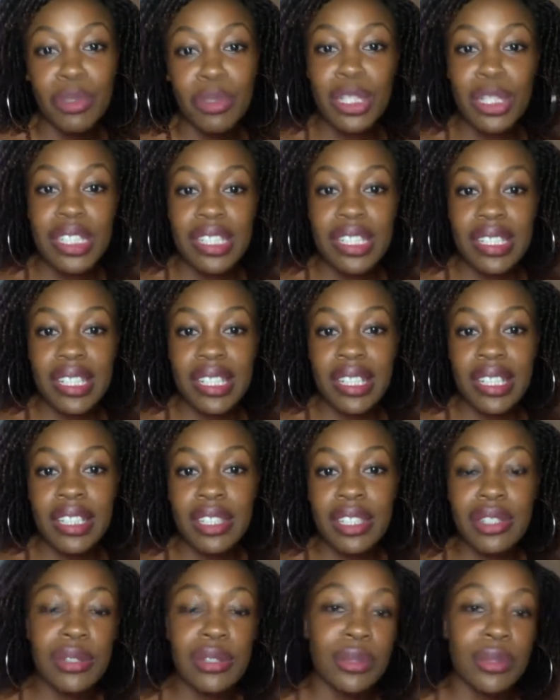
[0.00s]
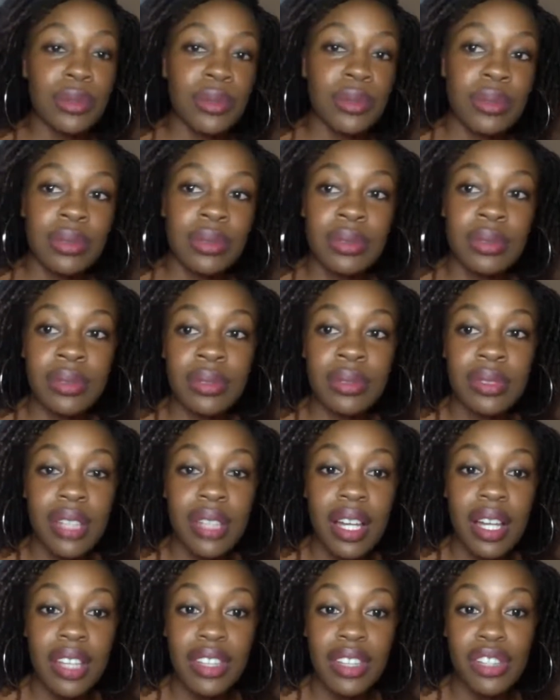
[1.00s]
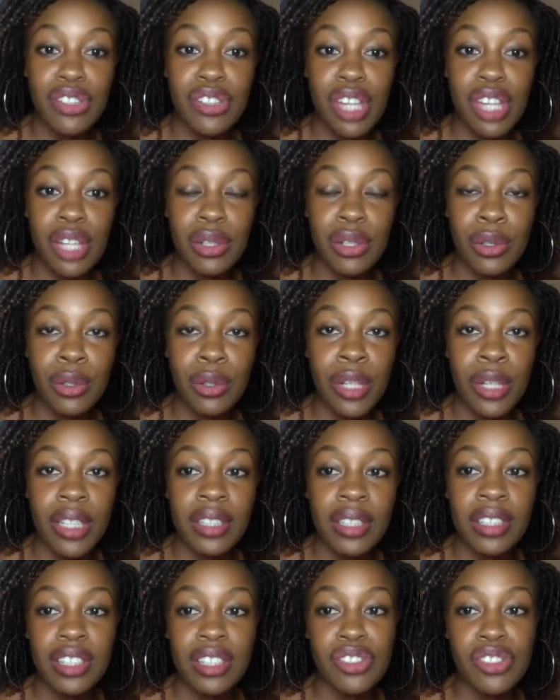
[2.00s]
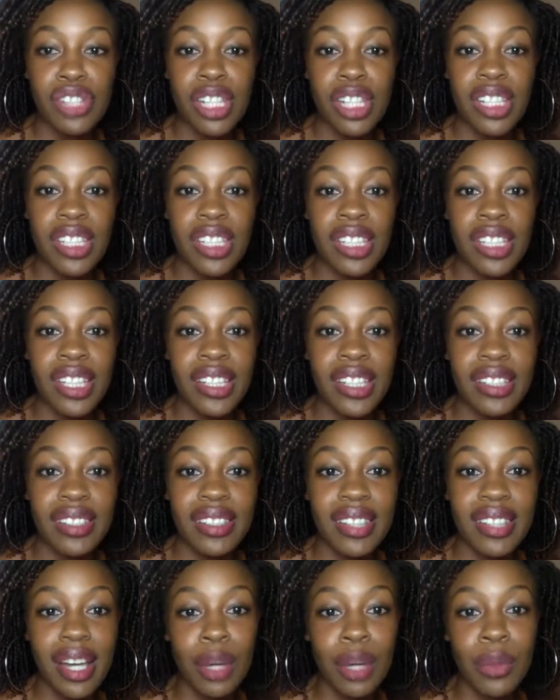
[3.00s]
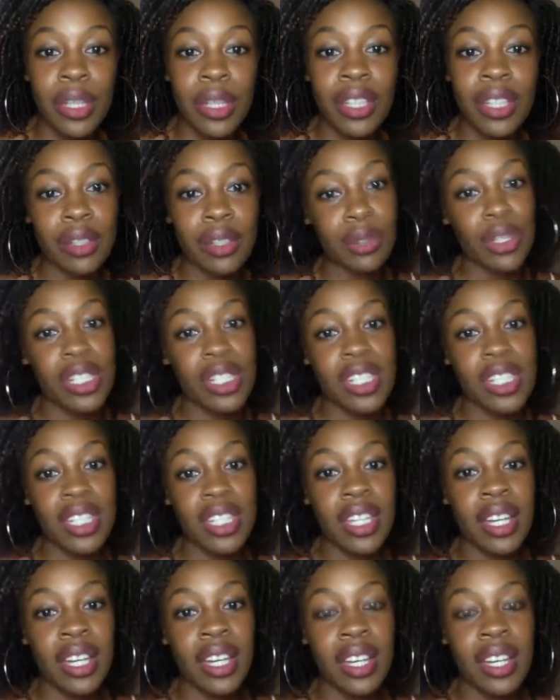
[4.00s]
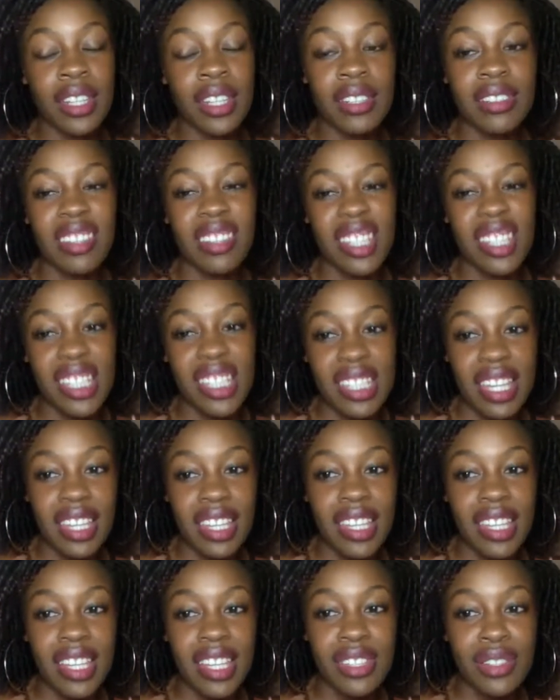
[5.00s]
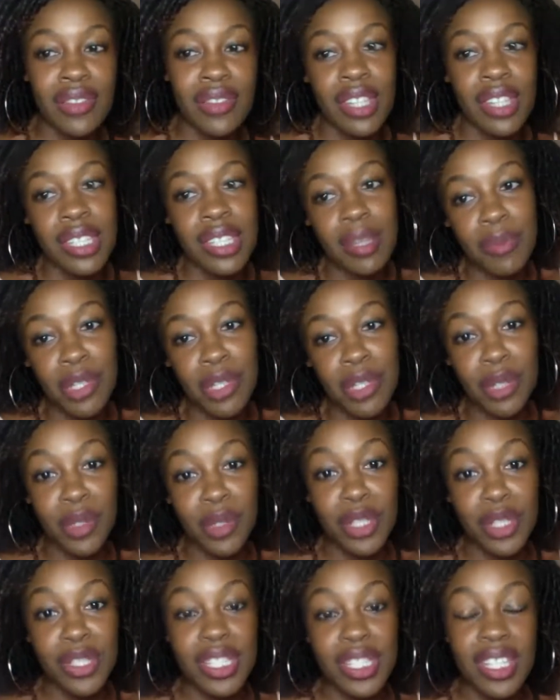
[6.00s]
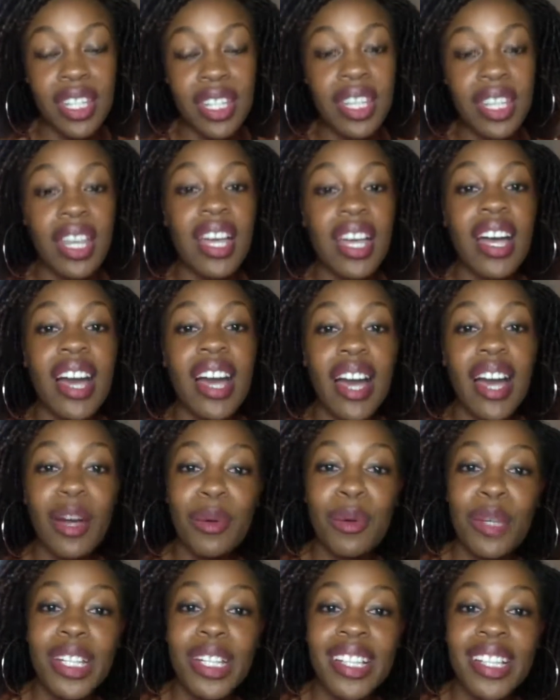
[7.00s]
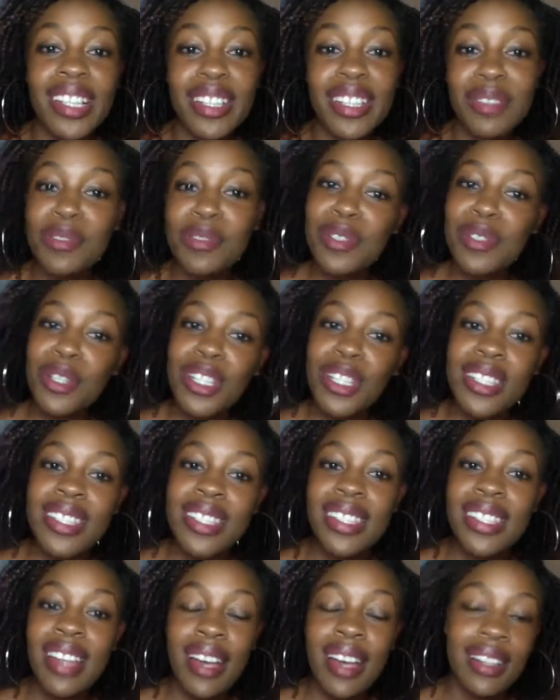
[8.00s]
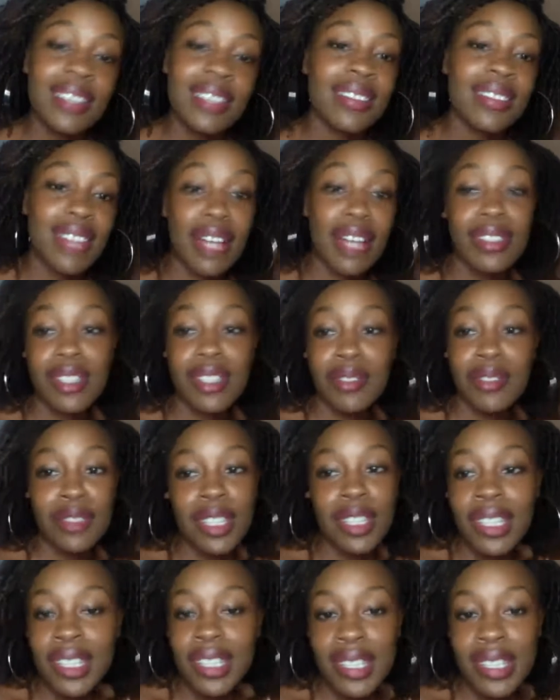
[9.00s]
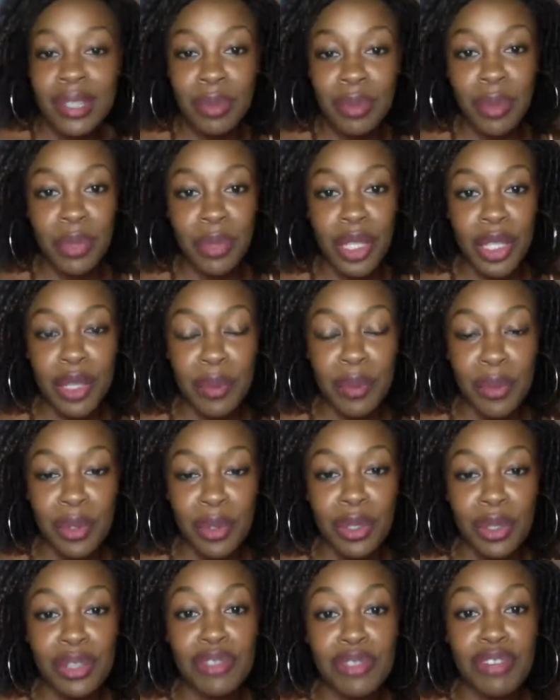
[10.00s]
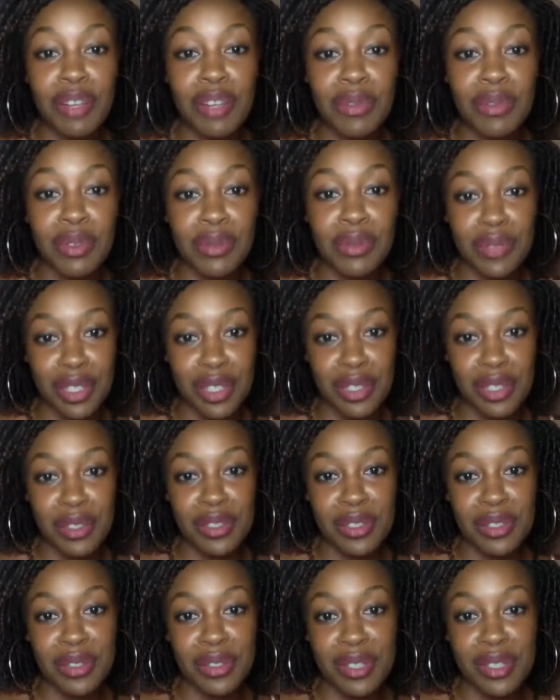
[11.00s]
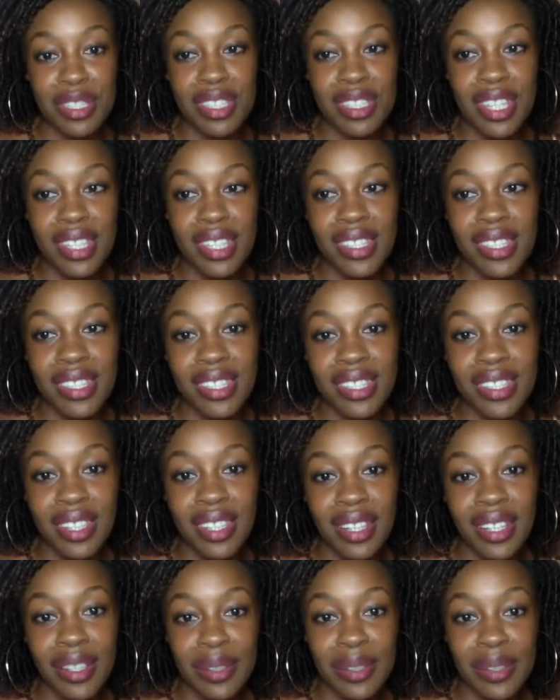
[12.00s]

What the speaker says: more detail into the channel and the journey and how we got here and things like that. So if that's something you want to see, I will. If not, I'll definitely still be bringing more travel videos, because that's